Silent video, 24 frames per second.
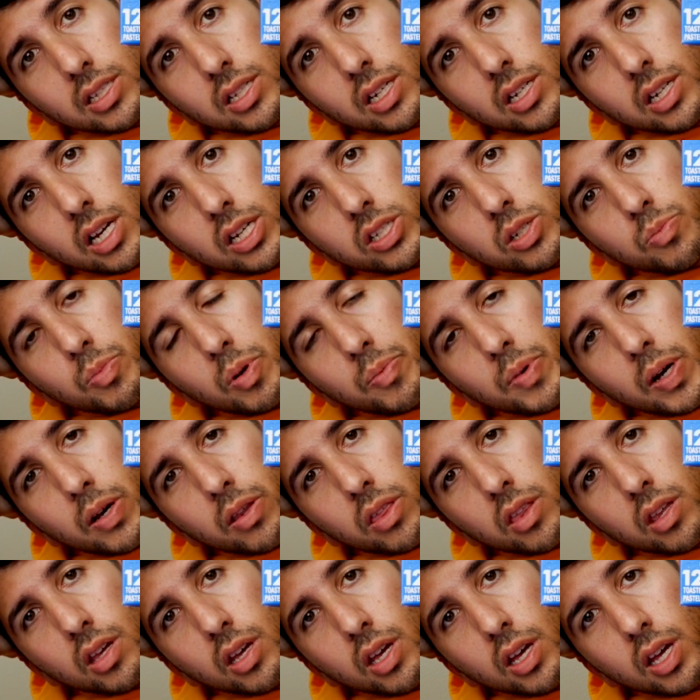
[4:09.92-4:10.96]
sanitizer in my mouth.
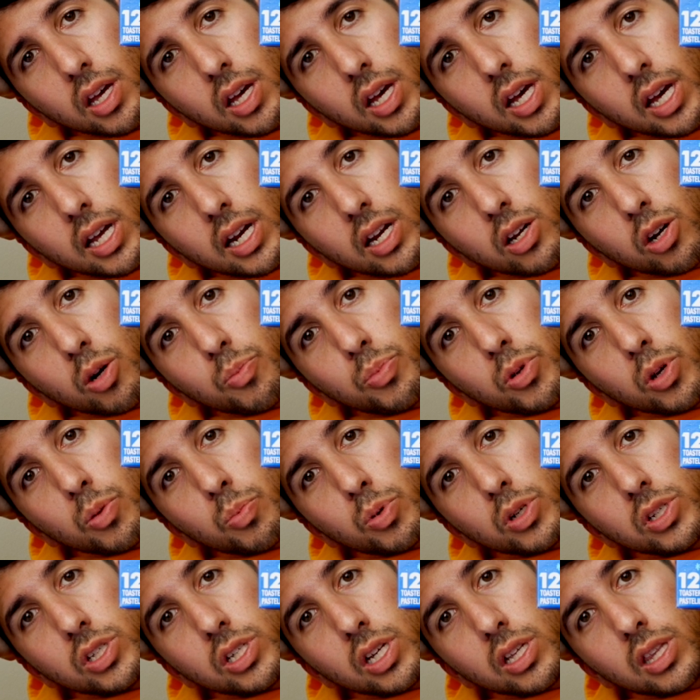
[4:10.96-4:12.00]
And I hope you
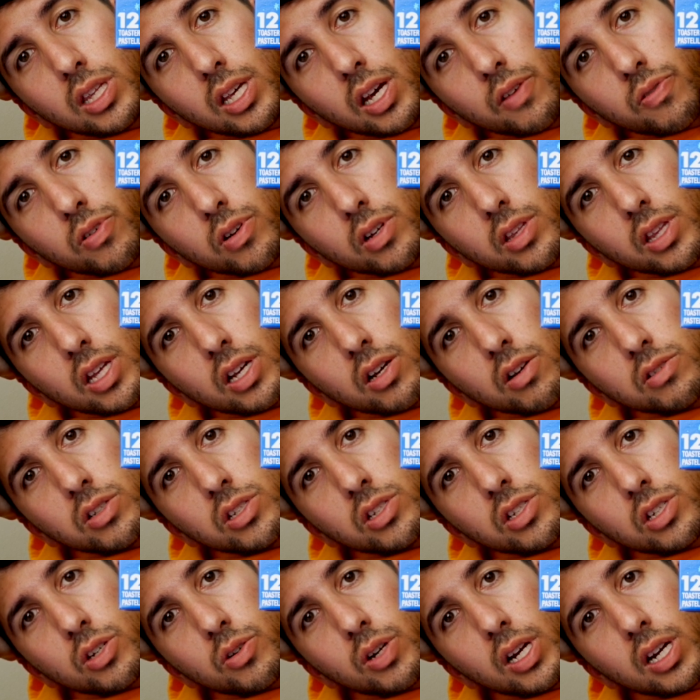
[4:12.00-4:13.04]
appreciate the effort that goes
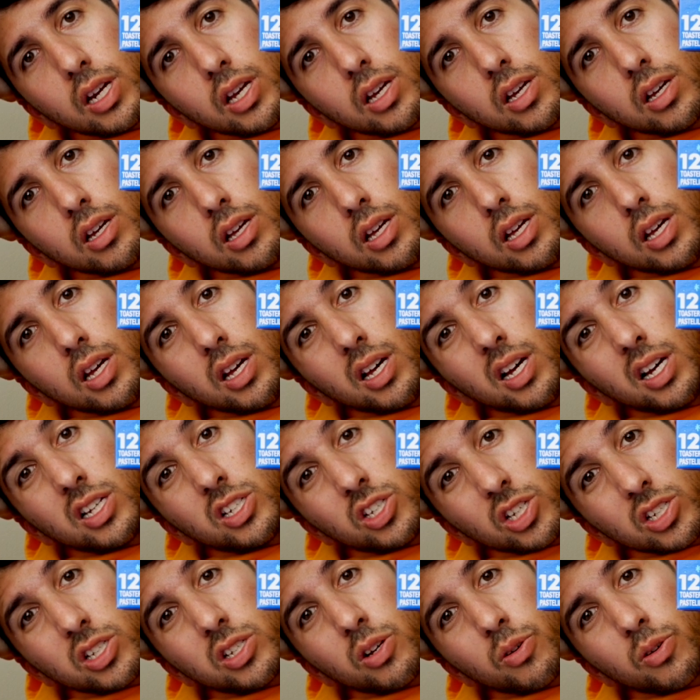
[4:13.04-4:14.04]
into creating a just